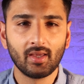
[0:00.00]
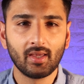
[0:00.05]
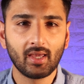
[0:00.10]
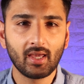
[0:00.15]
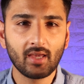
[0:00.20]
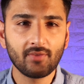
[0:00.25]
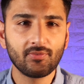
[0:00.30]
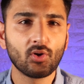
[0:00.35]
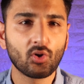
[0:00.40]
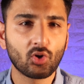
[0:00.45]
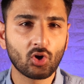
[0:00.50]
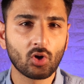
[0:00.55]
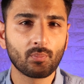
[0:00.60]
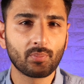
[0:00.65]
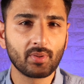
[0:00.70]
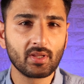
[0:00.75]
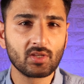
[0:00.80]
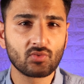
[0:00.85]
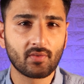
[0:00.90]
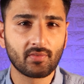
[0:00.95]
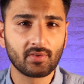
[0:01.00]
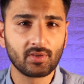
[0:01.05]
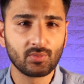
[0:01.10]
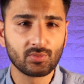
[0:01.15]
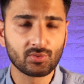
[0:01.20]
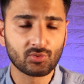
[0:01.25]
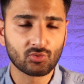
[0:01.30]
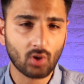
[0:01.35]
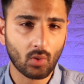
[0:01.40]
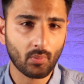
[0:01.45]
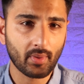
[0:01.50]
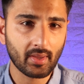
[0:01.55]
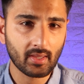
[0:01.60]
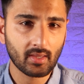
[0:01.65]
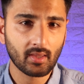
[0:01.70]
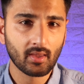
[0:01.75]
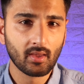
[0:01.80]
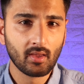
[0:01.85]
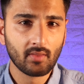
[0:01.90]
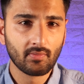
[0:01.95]
If your company's revenue is
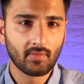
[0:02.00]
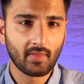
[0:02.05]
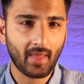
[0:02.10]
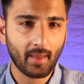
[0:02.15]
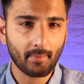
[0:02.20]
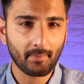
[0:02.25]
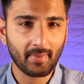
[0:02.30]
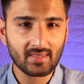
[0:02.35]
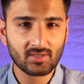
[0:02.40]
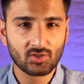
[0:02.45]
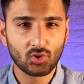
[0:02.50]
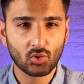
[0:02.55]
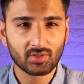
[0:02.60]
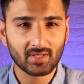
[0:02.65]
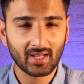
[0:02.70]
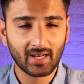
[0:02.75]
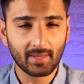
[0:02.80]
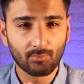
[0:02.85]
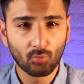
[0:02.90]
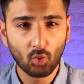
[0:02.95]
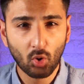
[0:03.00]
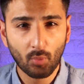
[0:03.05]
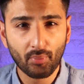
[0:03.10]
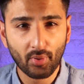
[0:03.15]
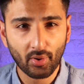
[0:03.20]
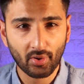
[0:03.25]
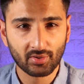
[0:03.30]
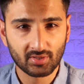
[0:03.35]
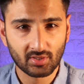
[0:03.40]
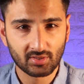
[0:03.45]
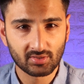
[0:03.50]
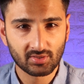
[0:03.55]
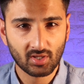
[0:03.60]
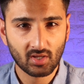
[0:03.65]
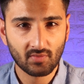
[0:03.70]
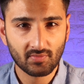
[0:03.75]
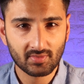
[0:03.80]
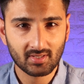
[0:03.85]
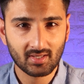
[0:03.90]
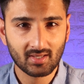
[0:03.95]
growing, then that means you're selling more products and
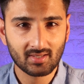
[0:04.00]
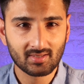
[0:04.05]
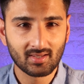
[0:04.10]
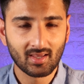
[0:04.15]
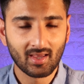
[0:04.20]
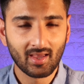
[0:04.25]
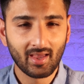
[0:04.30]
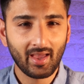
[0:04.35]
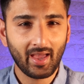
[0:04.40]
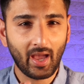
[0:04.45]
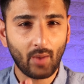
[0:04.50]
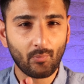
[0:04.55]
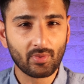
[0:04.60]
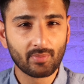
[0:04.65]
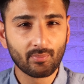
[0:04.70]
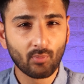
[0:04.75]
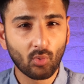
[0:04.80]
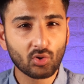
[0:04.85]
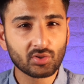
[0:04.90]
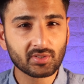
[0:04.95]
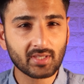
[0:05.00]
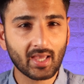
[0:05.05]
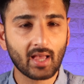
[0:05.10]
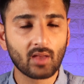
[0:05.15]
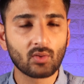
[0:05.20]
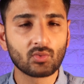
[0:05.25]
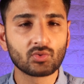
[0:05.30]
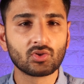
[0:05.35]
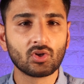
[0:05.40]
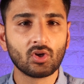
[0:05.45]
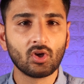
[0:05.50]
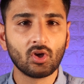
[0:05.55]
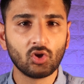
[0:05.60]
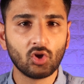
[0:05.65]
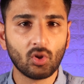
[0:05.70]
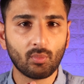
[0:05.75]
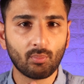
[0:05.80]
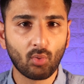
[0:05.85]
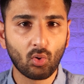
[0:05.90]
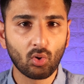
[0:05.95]
services, and with more sales,
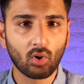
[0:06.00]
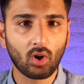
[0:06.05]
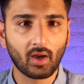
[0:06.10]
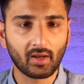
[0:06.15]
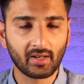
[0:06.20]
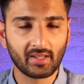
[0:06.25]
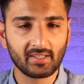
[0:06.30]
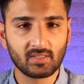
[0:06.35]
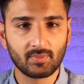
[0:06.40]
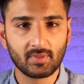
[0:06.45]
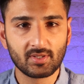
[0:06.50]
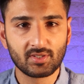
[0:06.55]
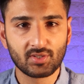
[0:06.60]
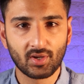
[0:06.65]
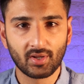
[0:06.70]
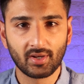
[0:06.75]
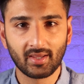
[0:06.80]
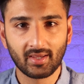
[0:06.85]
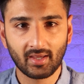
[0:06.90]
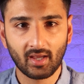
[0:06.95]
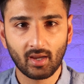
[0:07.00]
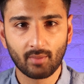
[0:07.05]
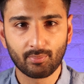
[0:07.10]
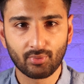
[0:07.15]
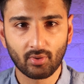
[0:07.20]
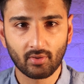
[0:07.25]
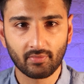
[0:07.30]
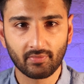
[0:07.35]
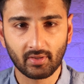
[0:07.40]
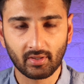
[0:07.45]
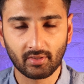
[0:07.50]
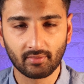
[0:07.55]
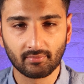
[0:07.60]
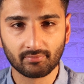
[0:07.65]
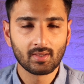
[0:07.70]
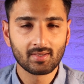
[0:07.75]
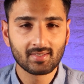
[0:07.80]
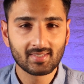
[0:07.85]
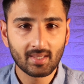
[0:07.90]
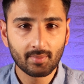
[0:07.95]
you're more likely to be turning a profit.
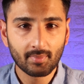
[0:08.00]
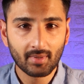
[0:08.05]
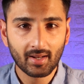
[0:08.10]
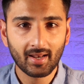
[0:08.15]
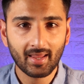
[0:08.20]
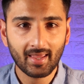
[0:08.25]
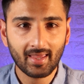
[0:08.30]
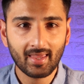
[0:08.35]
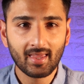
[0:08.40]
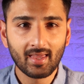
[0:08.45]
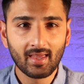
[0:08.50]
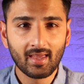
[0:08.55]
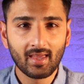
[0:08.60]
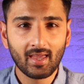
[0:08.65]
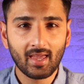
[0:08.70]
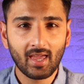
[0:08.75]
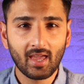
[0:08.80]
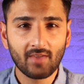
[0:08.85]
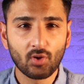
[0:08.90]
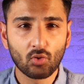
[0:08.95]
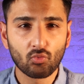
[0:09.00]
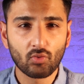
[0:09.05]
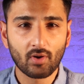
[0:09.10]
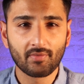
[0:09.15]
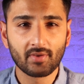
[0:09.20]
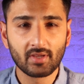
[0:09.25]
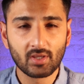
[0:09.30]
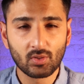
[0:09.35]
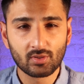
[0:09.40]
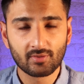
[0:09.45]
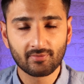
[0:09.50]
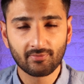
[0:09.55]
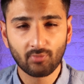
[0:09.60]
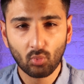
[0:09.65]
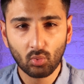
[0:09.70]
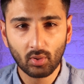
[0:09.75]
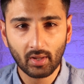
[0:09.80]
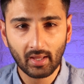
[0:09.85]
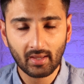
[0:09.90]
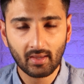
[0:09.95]
Similarly, if your revenue is
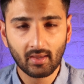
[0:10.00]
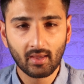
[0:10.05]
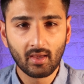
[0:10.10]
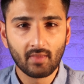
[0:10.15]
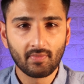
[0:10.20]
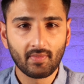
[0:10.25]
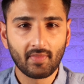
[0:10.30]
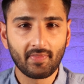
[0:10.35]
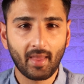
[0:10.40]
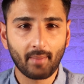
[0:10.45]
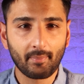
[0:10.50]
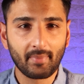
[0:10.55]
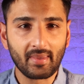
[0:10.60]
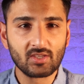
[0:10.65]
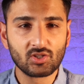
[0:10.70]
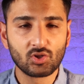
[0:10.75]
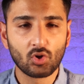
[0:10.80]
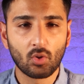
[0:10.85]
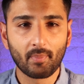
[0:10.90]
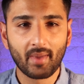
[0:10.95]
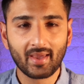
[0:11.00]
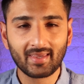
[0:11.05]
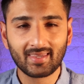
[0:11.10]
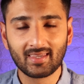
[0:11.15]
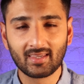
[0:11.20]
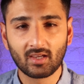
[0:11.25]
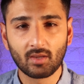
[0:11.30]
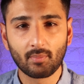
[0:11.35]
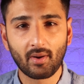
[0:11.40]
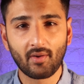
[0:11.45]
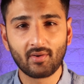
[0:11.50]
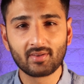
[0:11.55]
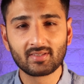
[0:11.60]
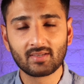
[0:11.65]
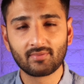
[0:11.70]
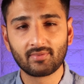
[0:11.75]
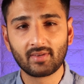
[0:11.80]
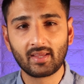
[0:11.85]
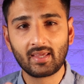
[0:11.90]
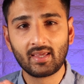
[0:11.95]
falling, then that means you're making
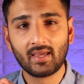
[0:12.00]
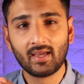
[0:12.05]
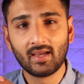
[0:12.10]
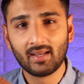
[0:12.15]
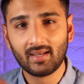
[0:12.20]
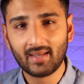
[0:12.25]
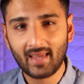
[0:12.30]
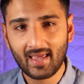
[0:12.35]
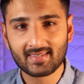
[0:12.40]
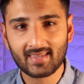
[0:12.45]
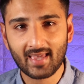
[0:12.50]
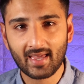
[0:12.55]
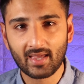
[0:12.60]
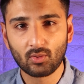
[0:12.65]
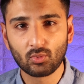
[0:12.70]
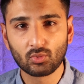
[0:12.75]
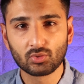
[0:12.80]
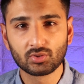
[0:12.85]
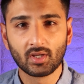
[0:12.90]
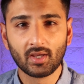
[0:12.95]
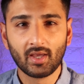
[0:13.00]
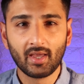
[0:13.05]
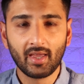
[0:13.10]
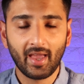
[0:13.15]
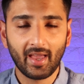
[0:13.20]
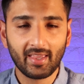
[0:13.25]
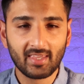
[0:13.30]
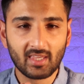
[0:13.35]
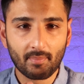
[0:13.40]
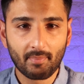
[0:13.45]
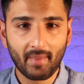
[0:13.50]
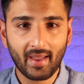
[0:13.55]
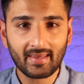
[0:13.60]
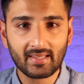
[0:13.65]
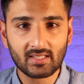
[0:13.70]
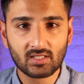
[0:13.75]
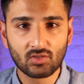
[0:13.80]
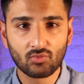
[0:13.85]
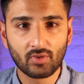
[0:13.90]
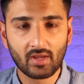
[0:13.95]
comparatively less sales and you may
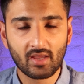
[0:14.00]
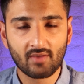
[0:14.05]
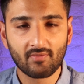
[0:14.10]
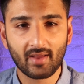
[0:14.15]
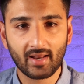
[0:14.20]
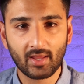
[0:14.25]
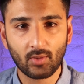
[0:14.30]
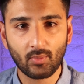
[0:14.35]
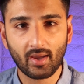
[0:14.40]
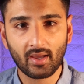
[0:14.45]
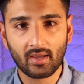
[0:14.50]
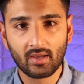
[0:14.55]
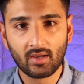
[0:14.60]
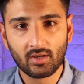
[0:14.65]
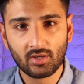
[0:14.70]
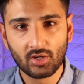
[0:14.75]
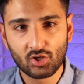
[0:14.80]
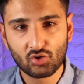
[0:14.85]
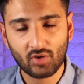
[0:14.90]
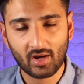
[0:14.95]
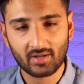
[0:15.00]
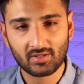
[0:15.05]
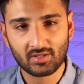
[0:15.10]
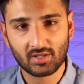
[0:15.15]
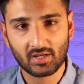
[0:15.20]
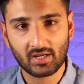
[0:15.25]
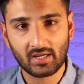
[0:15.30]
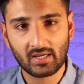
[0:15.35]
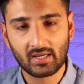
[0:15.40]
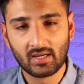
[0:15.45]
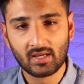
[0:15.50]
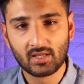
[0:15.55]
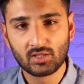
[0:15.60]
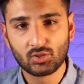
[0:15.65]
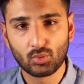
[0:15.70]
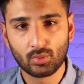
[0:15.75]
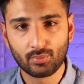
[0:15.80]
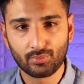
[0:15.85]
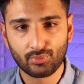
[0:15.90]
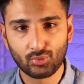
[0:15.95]
need to reevaluate your strategy
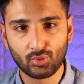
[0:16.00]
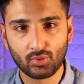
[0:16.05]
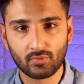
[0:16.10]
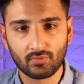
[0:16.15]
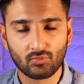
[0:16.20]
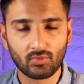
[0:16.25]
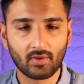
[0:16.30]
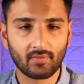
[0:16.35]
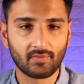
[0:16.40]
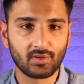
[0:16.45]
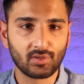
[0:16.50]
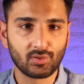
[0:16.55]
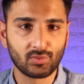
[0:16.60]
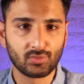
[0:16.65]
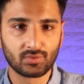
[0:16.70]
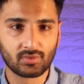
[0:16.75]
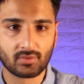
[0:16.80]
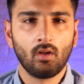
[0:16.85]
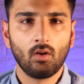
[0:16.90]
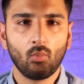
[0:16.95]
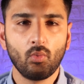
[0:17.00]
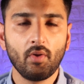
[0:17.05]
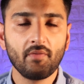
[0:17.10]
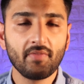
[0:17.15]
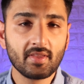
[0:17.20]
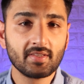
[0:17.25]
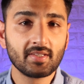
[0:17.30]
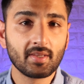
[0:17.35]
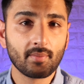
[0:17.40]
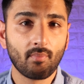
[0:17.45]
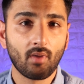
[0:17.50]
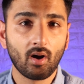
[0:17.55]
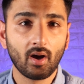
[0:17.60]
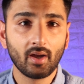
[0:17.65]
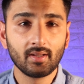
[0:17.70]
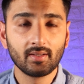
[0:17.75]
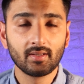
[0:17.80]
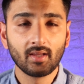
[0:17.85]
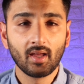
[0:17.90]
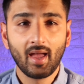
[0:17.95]
to improve revenues. With this in
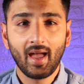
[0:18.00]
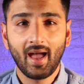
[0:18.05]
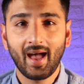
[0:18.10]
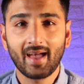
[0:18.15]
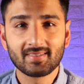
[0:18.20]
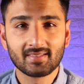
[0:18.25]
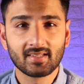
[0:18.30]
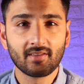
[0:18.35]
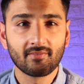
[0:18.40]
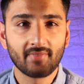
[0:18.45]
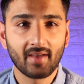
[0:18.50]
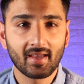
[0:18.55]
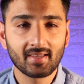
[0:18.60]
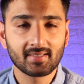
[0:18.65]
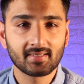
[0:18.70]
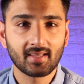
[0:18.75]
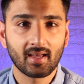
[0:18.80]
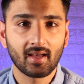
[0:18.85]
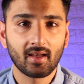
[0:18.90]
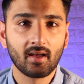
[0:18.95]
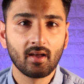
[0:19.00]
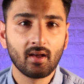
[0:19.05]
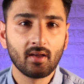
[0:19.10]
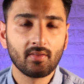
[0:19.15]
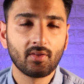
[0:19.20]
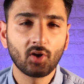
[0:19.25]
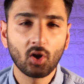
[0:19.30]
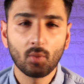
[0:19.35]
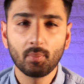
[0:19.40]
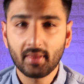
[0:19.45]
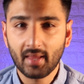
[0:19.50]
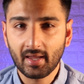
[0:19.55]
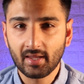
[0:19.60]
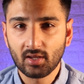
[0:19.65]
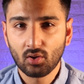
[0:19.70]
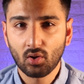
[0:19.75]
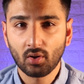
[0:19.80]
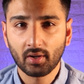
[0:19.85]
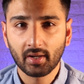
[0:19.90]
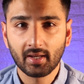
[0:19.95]
mind, as an investor, the company that you're
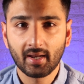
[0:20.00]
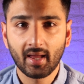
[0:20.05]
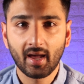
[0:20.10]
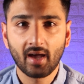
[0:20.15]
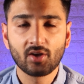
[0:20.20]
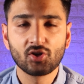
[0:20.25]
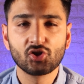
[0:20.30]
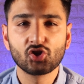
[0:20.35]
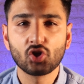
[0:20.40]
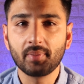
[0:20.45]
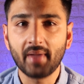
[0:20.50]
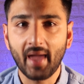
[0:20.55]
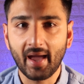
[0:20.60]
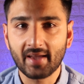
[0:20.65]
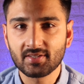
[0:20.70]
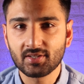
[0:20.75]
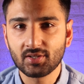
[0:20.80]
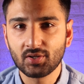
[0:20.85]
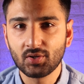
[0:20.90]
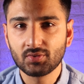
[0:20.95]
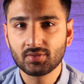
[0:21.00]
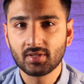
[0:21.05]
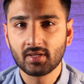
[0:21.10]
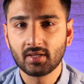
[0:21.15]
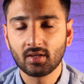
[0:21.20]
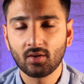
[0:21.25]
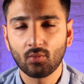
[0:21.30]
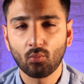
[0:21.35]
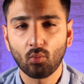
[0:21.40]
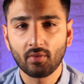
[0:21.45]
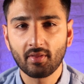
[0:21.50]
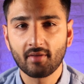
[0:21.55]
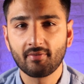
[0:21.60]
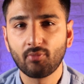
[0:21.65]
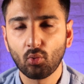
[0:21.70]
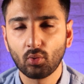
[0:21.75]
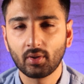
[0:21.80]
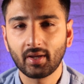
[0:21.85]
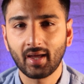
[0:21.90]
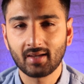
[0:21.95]
looking at should be executing what they're
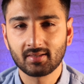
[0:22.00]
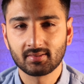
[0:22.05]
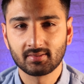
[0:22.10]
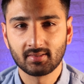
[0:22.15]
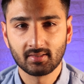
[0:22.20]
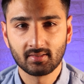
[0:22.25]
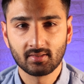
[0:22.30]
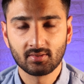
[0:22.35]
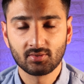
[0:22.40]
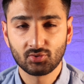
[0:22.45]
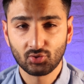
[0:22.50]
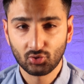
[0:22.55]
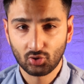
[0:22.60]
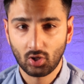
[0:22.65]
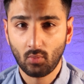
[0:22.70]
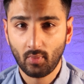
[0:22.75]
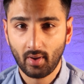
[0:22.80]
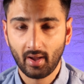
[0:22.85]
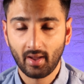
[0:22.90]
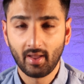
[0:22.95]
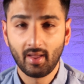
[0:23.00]
forecasting to grow at.